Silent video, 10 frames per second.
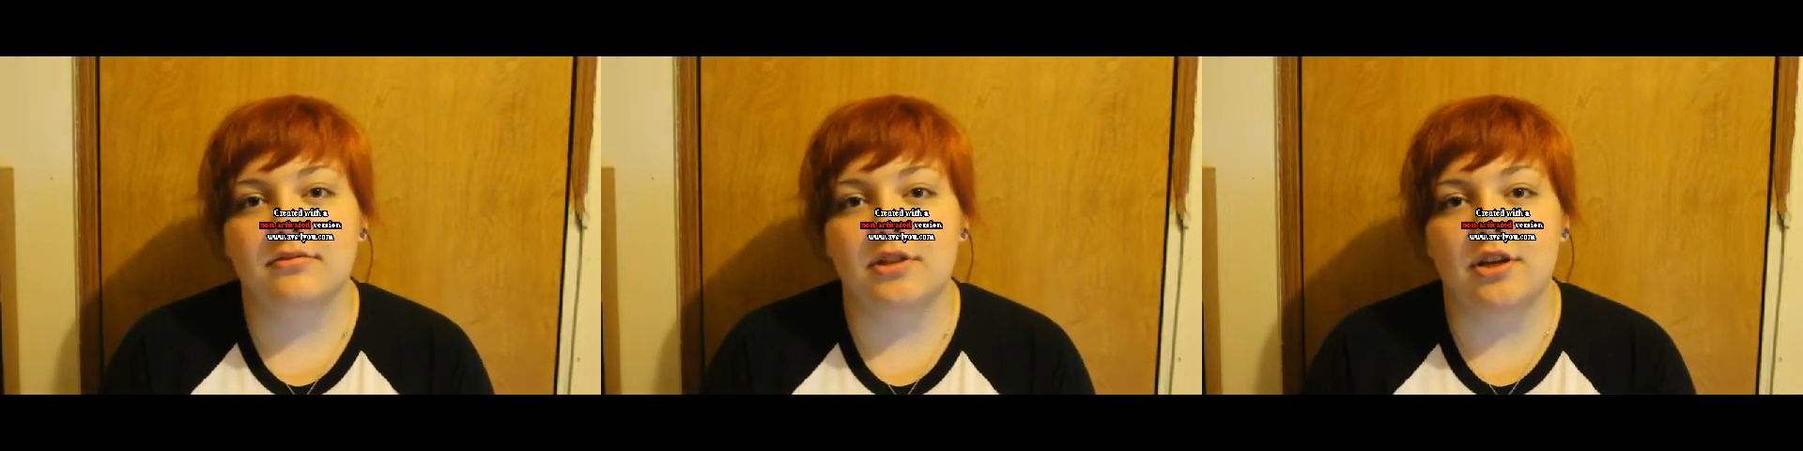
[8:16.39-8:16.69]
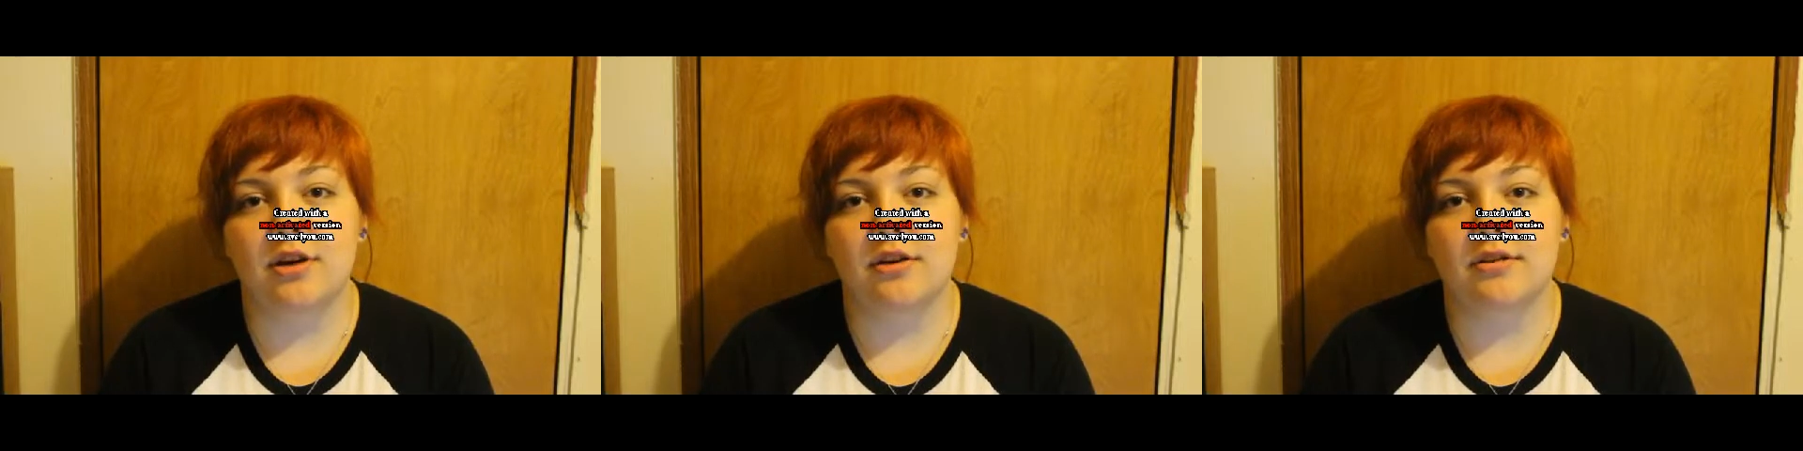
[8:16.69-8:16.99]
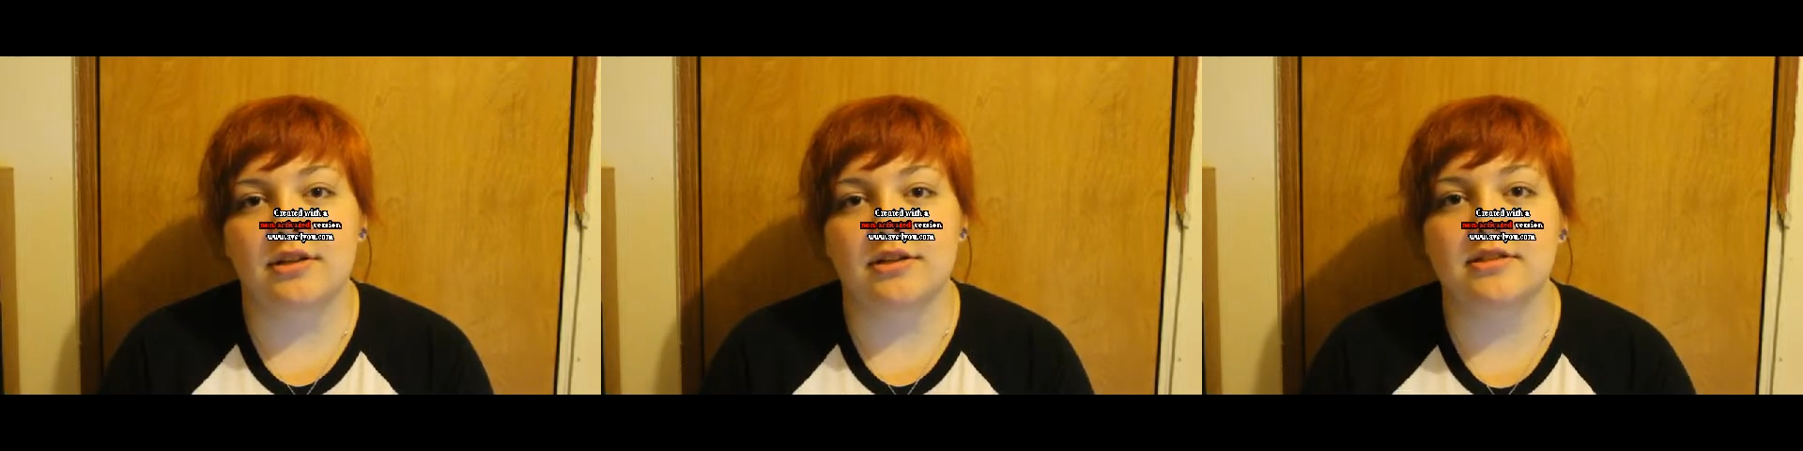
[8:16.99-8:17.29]

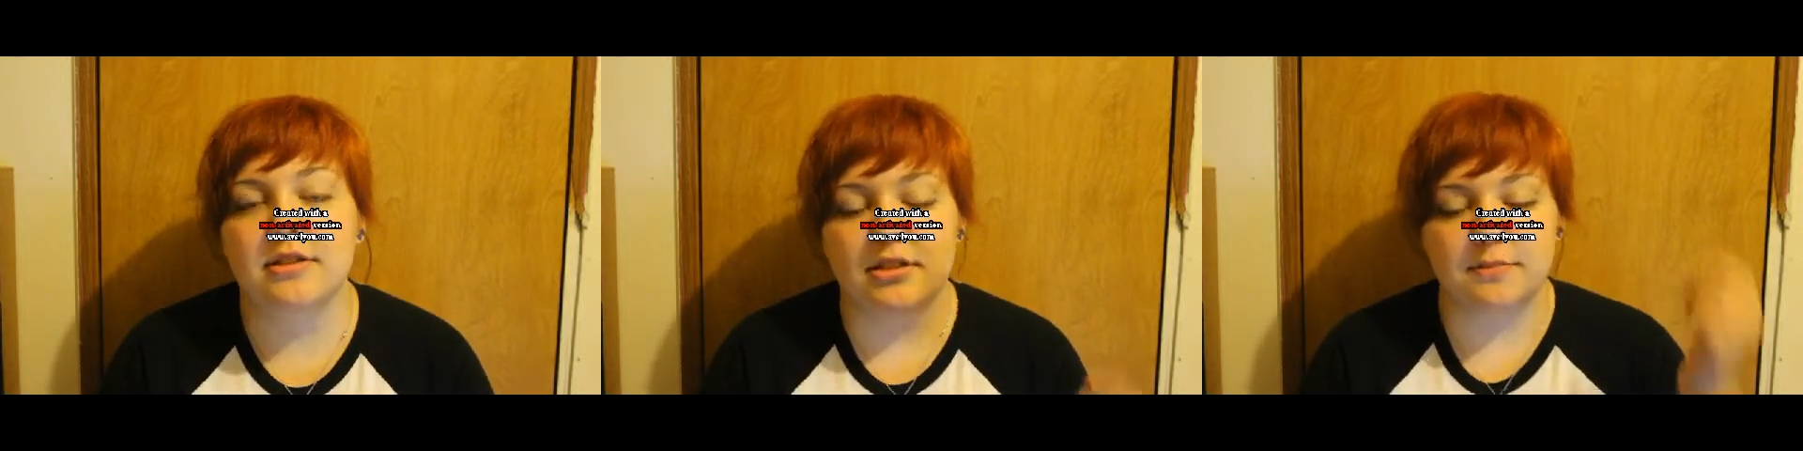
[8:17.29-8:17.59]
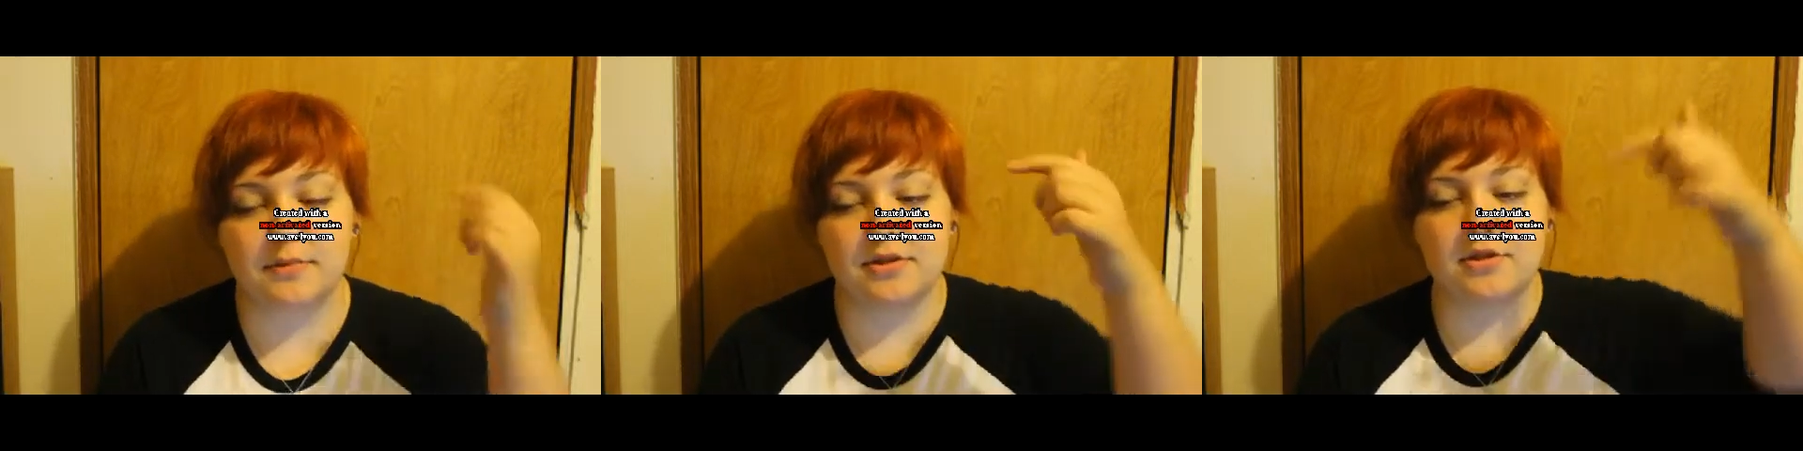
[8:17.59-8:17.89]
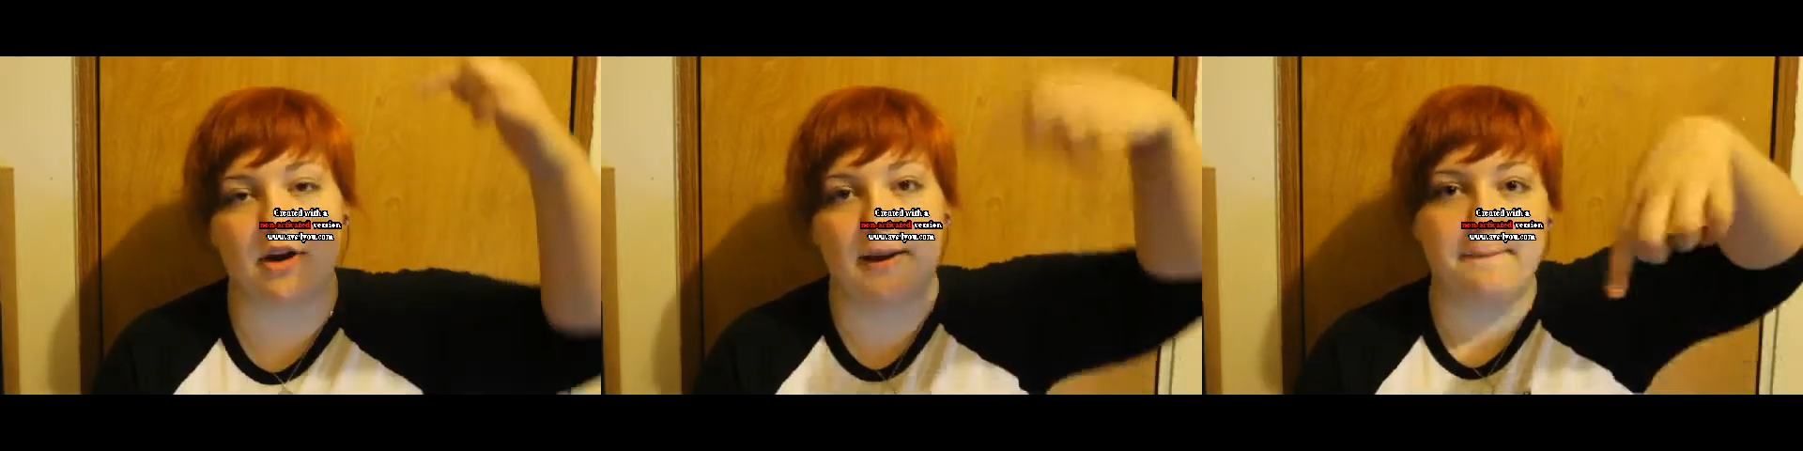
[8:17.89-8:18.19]
There's a
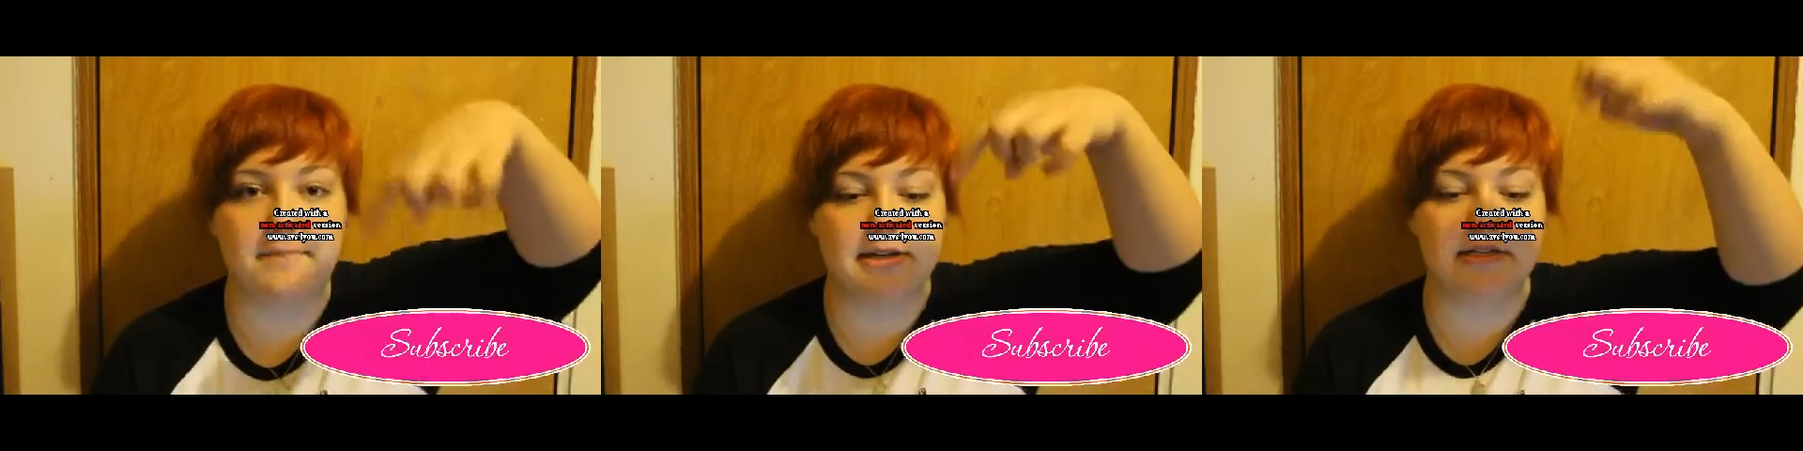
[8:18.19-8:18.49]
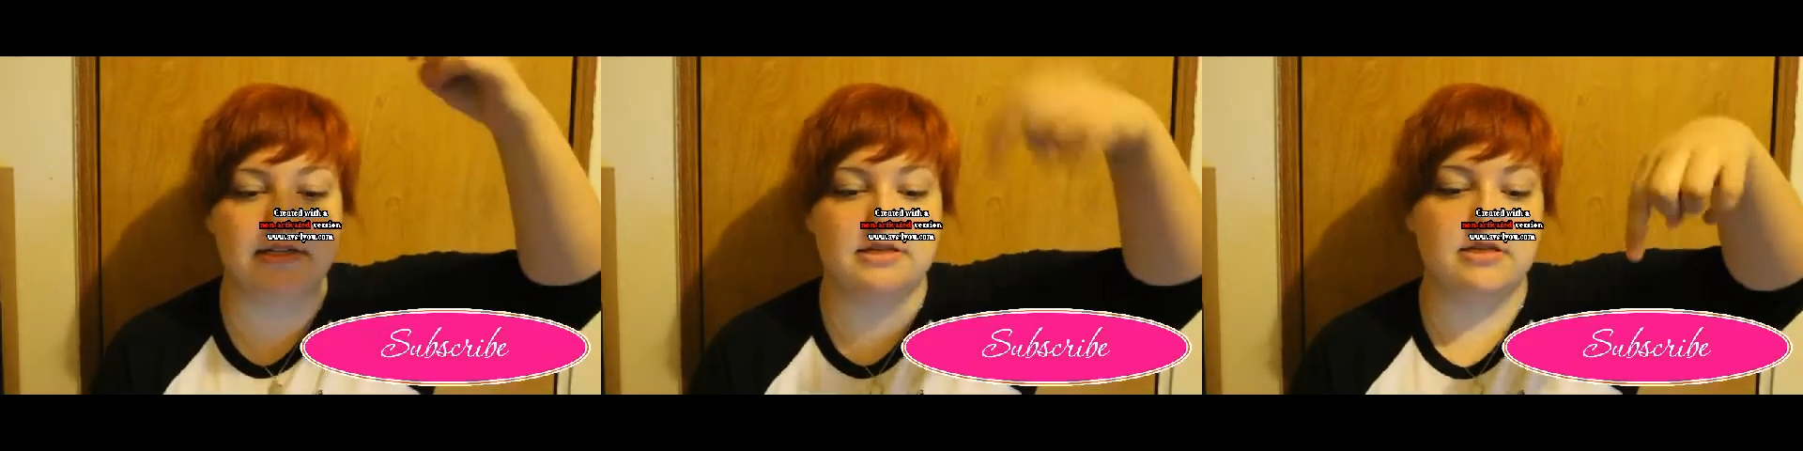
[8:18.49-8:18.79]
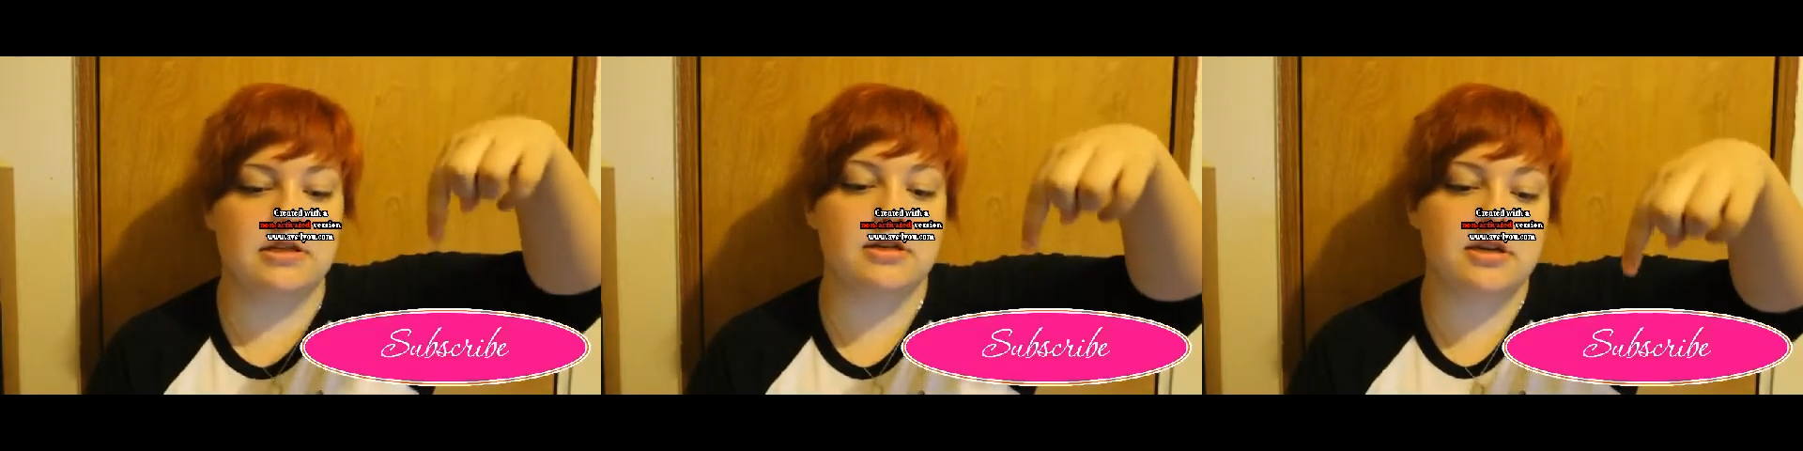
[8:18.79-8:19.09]
subscribe button,